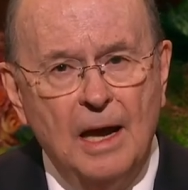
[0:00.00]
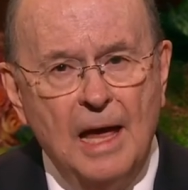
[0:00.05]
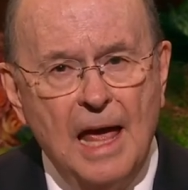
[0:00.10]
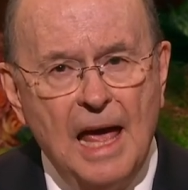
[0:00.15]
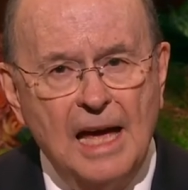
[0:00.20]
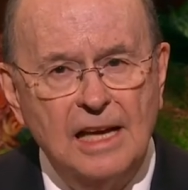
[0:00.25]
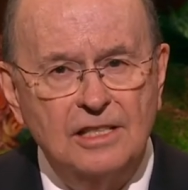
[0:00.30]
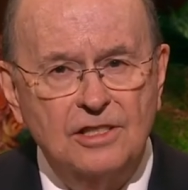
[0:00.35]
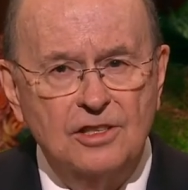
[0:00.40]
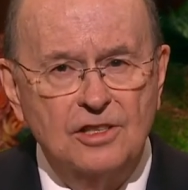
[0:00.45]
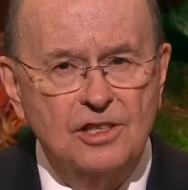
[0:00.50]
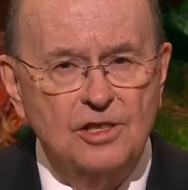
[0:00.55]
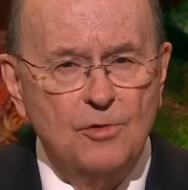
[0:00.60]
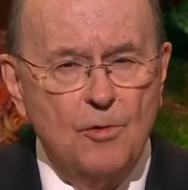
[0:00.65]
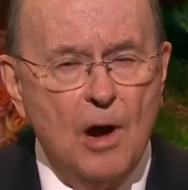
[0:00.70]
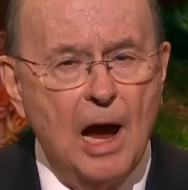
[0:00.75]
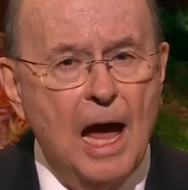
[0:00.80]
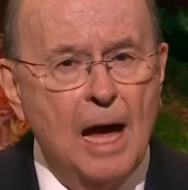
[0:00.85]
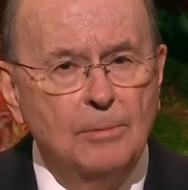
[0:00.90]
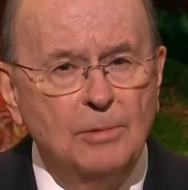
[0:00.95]
As
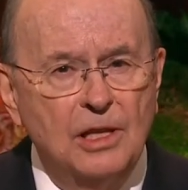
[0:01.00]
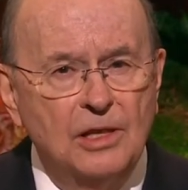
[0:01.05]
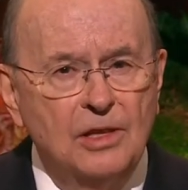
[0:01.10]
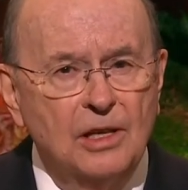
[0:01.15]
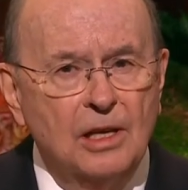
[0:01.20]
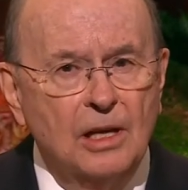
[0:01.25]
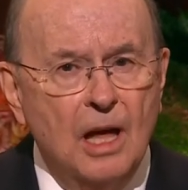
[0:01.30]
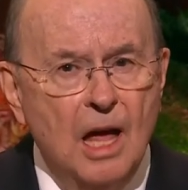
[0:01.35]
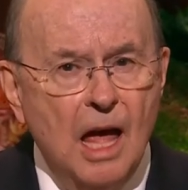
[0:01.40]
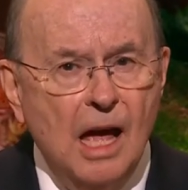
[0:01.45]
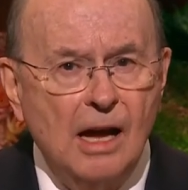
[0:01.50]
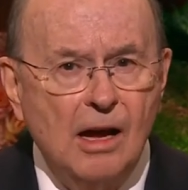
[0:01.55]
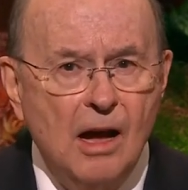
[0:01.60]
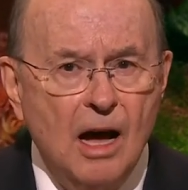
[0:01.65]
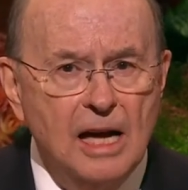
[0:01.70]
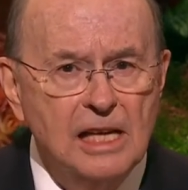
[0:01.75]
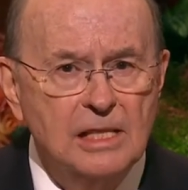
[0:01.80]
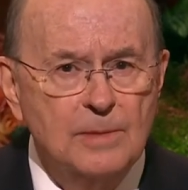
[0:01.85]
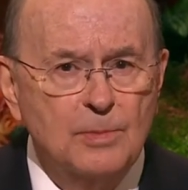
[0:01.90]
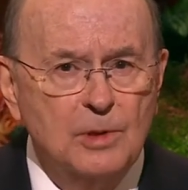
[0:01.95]
described in the
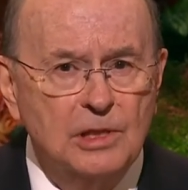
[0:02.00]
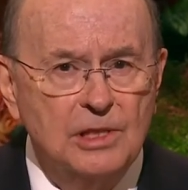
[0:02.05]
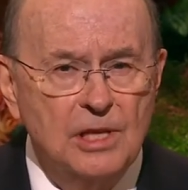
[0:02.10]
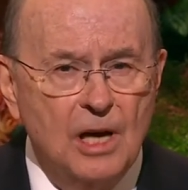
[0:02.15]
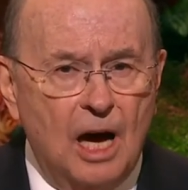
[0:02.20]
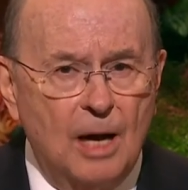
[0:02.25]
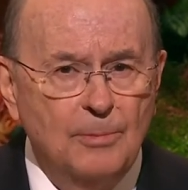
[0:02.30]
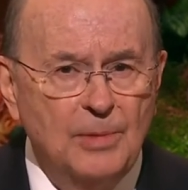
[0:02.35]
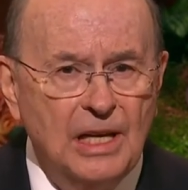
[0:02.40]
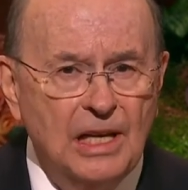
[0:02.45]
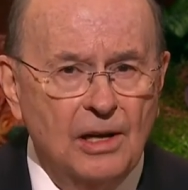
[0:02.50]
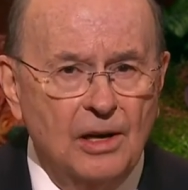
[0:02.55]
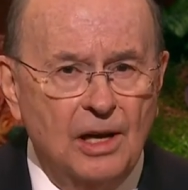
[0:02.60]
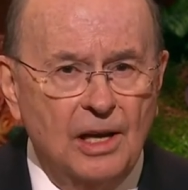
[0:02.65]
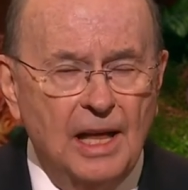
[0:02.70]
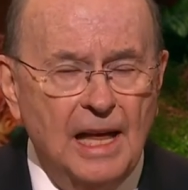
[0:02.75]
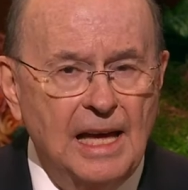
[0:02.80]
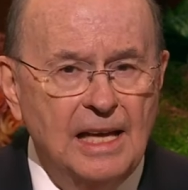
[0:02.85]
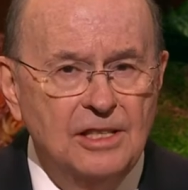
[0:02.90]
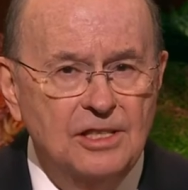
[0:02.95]
gospel topic on
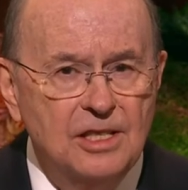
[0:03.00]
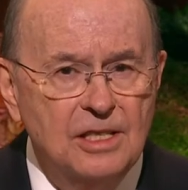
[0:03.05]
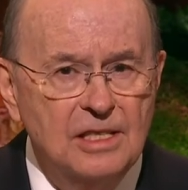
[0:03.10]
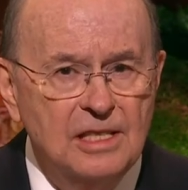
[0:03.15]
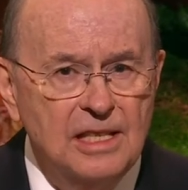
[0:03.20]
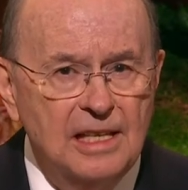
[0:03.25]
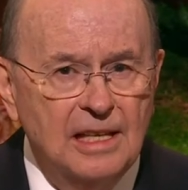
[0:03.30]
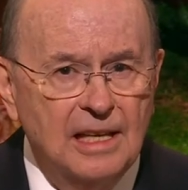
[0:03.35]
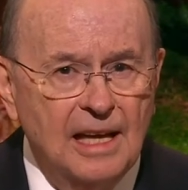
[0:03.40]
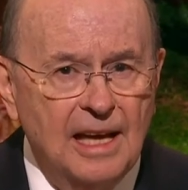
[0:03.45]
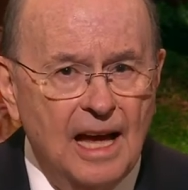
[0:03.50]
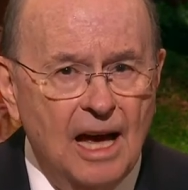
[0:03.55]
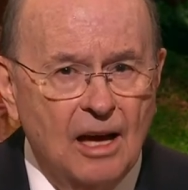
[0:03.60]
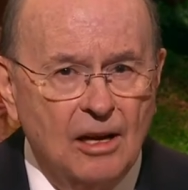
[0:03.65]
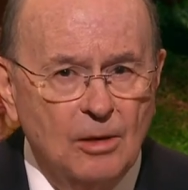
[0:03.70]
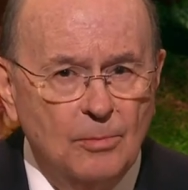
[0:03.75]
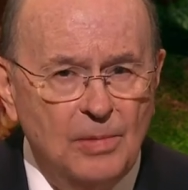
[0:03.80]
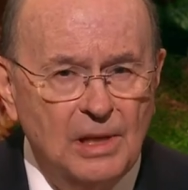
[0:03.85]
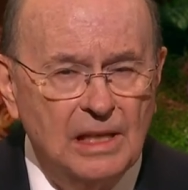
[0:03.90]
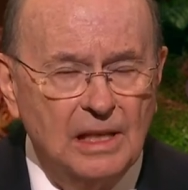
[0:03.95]
agency and
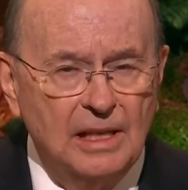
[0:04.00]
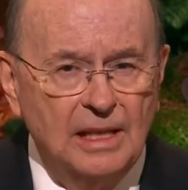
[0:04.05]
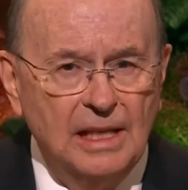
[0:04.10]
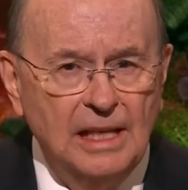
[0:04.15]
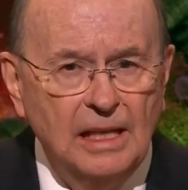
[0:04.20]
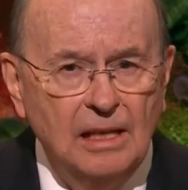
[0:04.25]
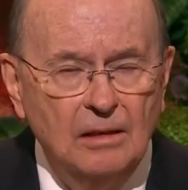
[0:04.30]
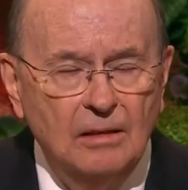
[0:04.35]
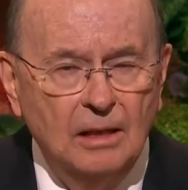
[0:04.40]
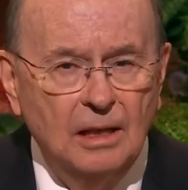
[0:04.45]
accountability,